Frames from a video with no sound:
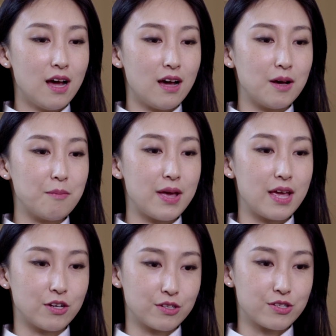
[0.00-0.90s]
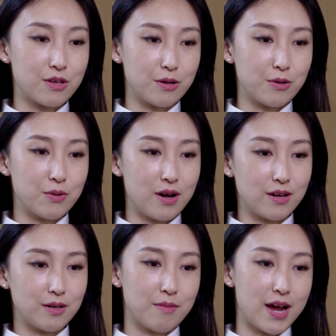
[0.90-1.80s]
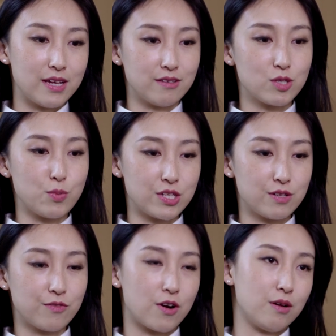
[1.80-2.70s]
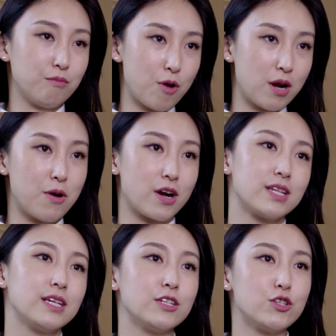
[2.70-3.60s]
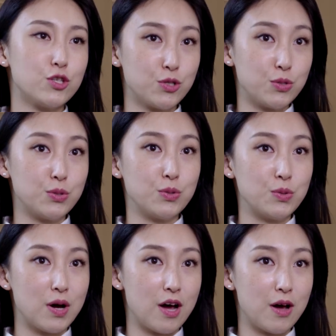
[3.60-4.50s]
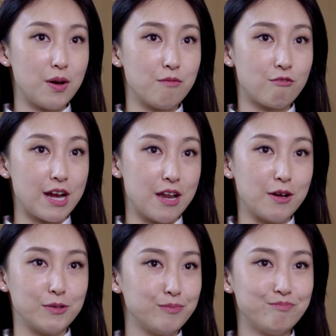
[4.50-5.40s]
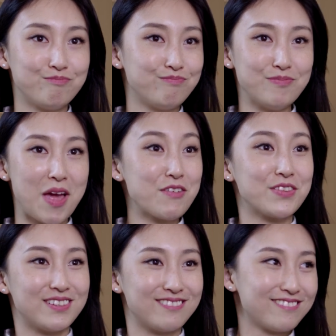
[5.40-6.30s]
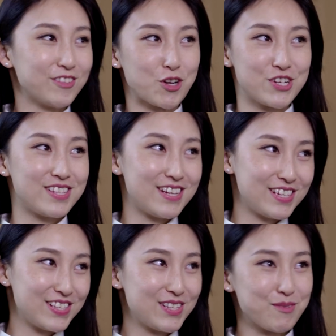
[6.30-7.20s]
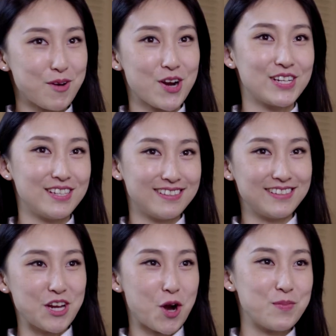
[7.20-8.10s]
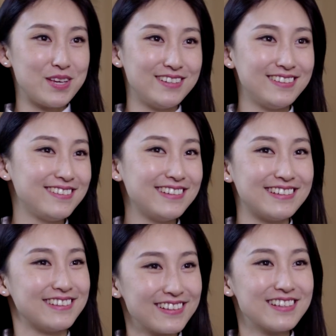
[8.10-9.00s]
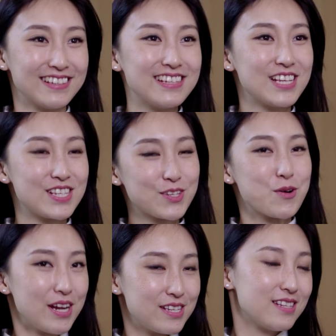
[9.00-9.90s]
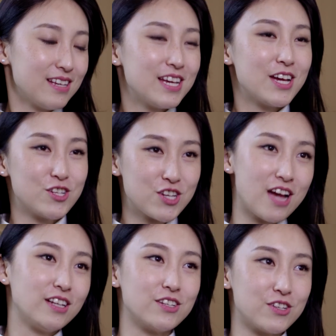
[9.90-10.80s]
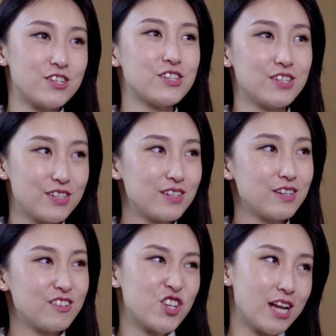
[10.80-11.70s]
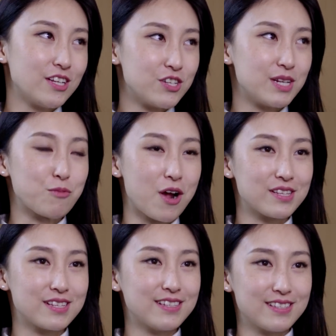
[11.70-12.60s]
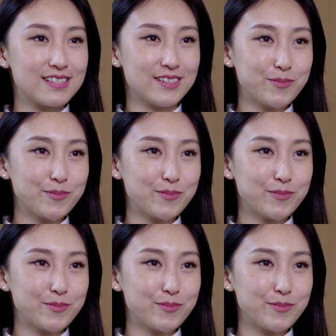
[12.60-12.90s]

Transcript: And also, I switched from product marketing to right now, everything, logistics, marketing, ERP, yeah. It's quite a challenging process.